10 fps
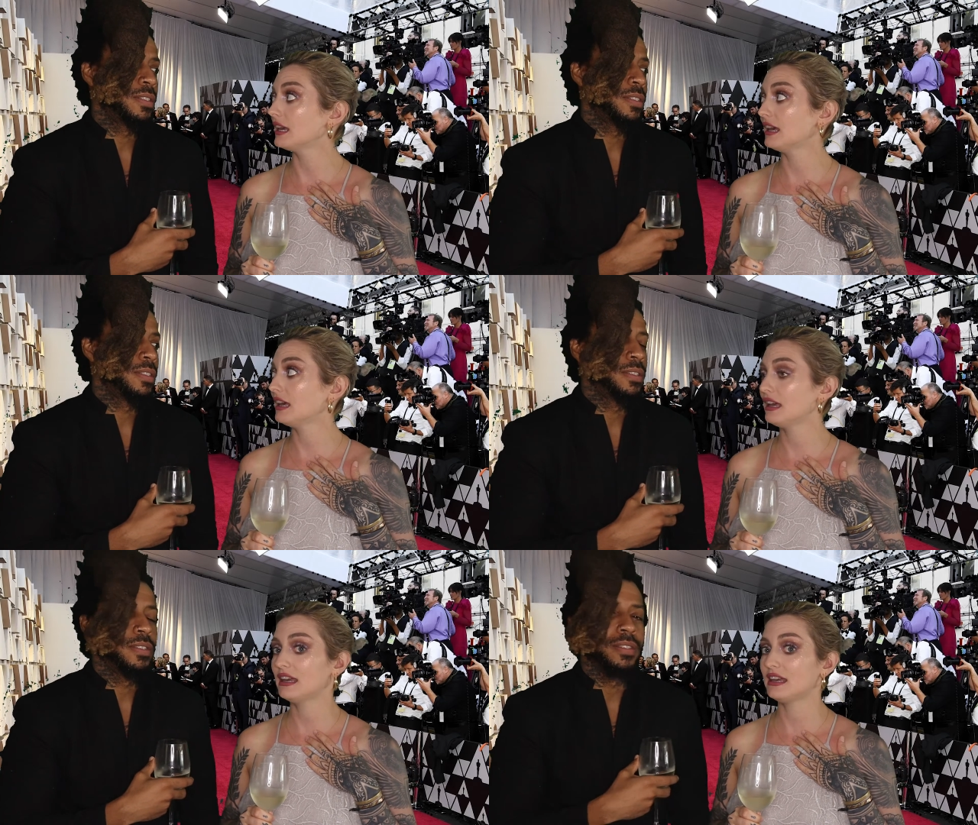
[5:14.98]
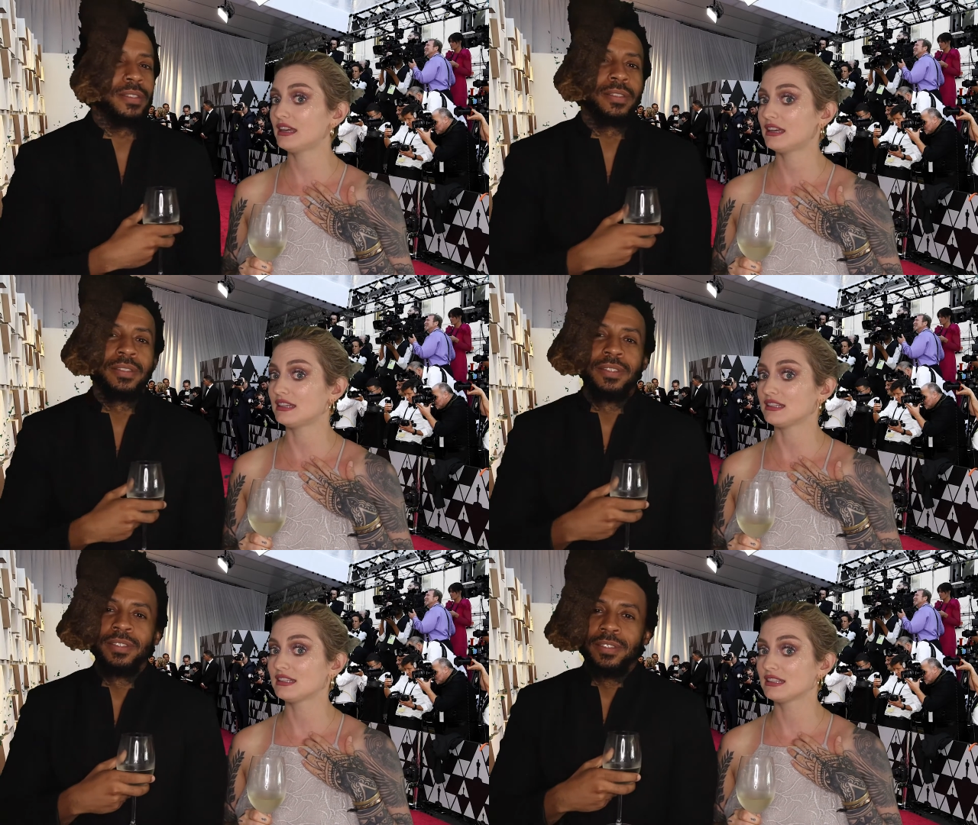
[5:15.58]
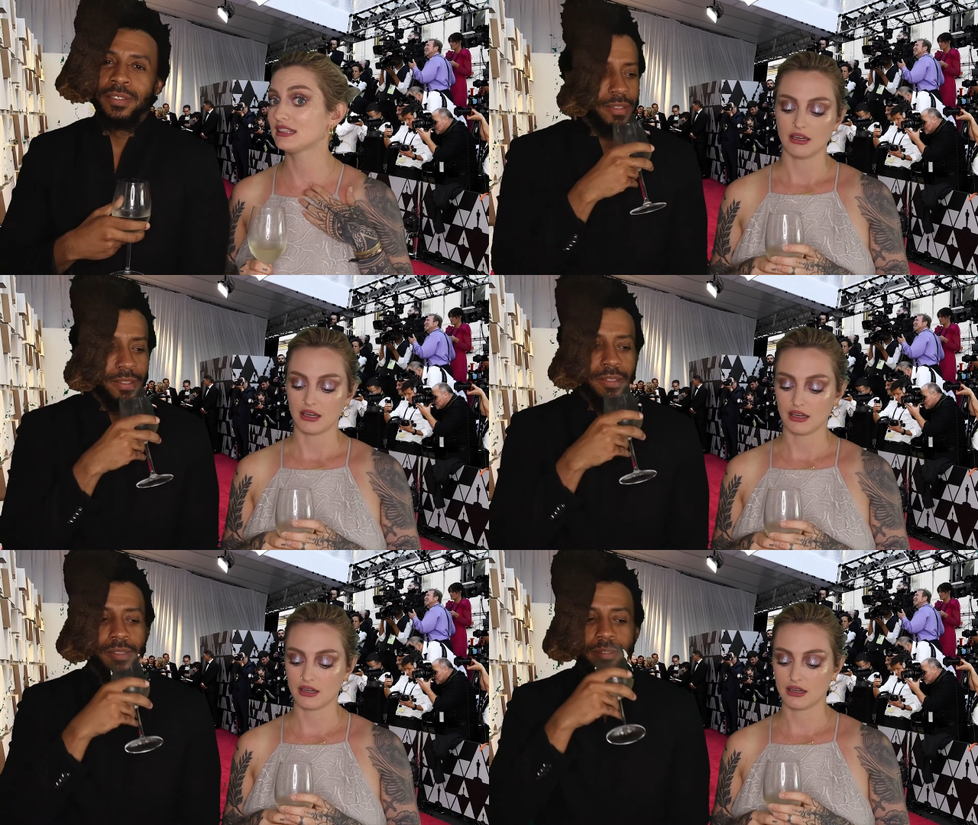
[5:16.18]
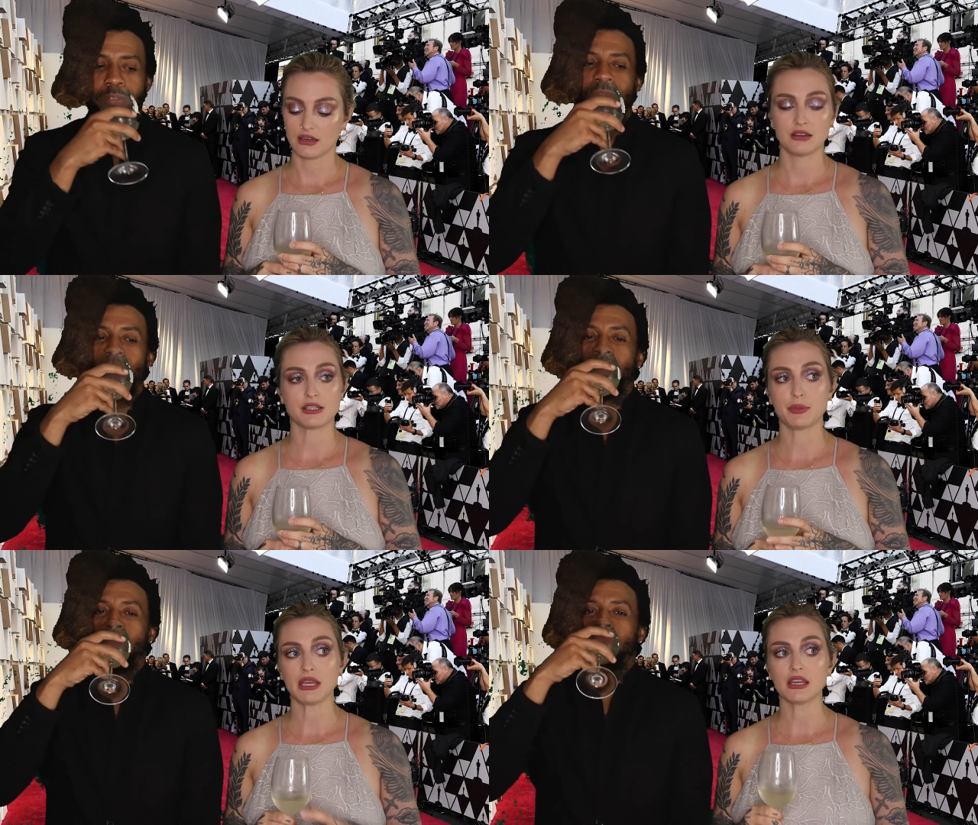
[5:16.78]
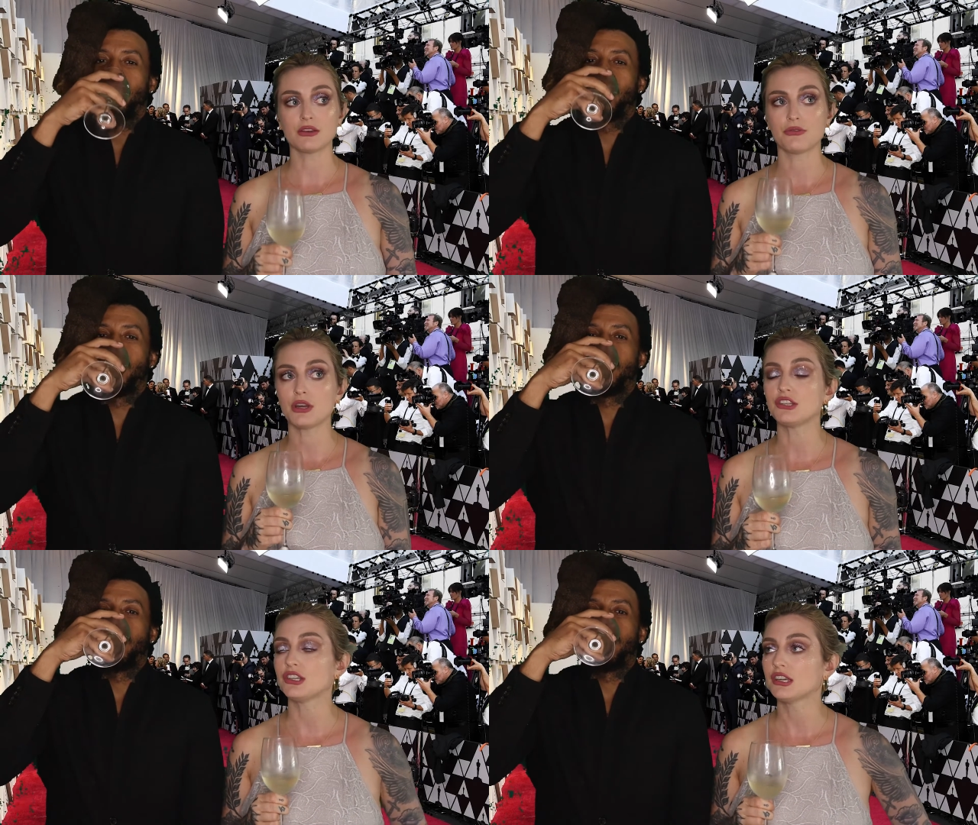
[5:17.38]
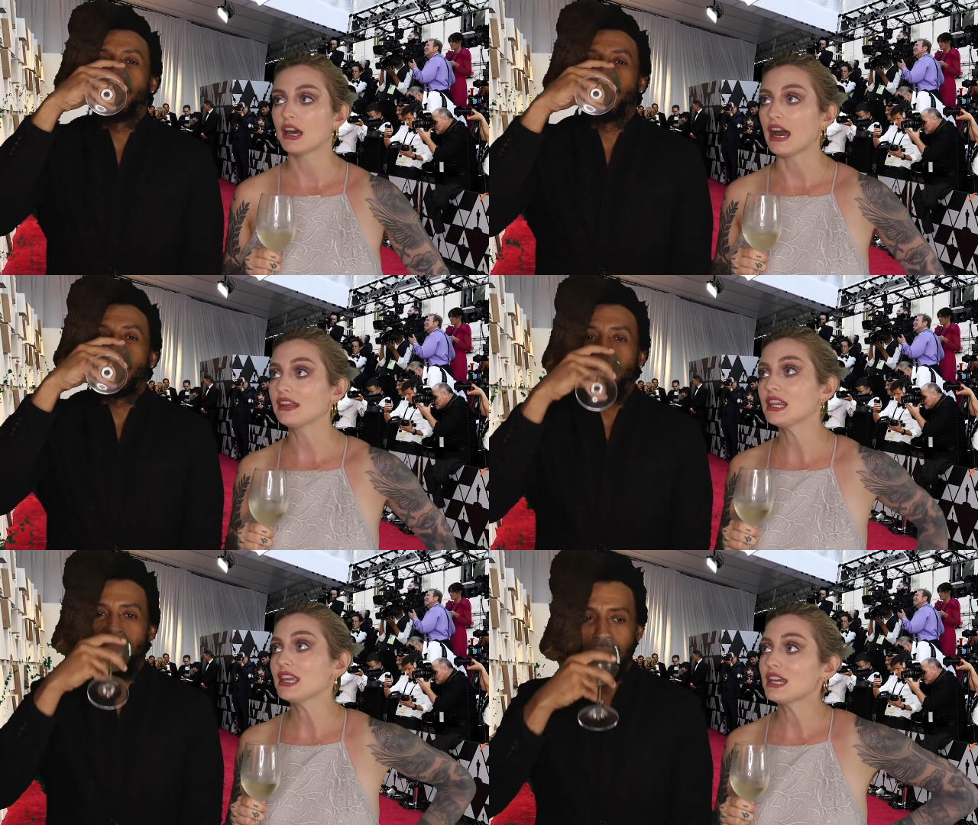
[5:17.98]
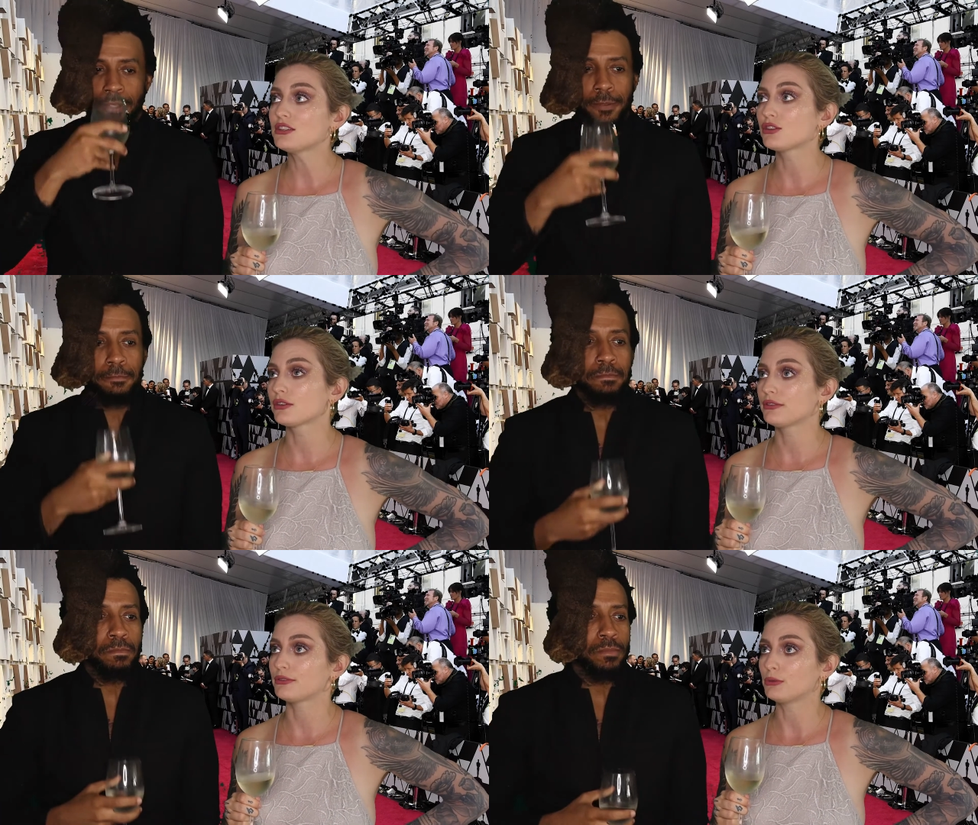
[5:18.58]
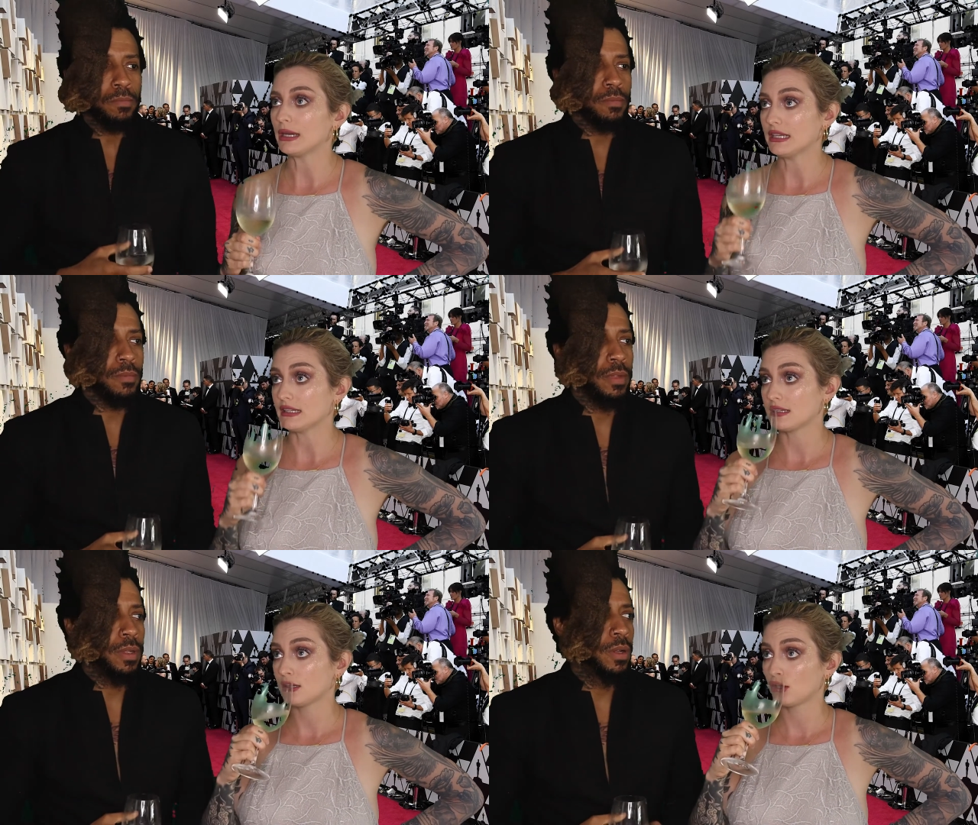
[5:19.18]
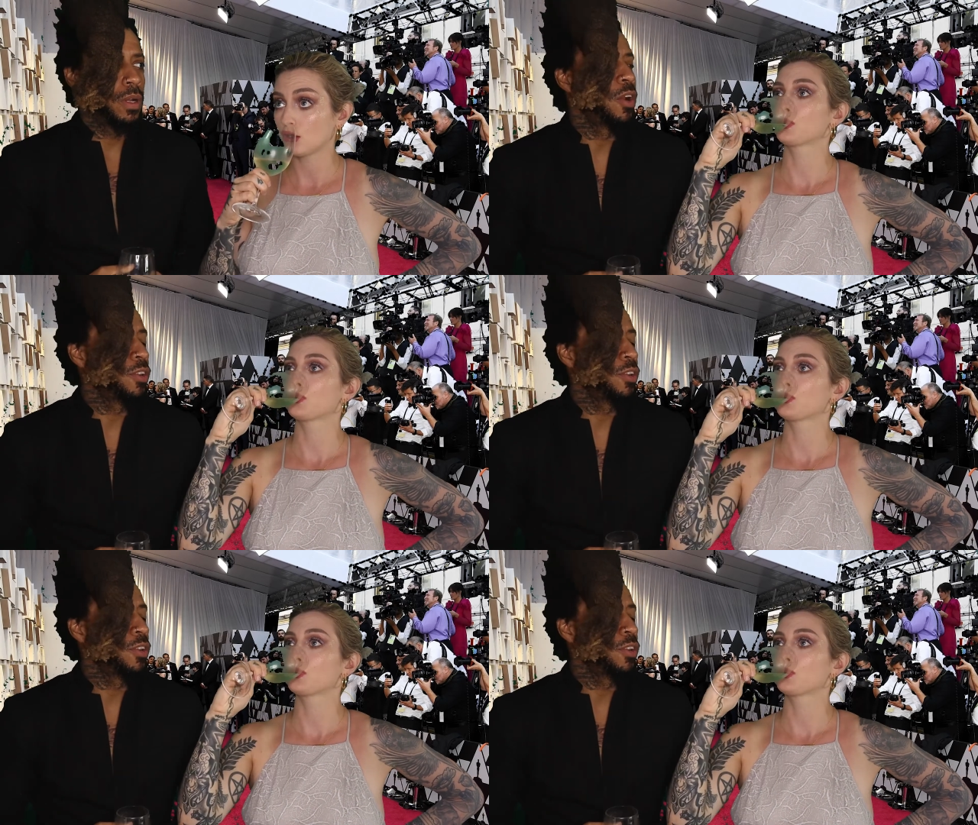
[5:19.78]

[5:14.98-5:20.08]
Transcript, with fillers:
Speaker 1: Yes. Uh, speaking of which, I think I deserve a raise. I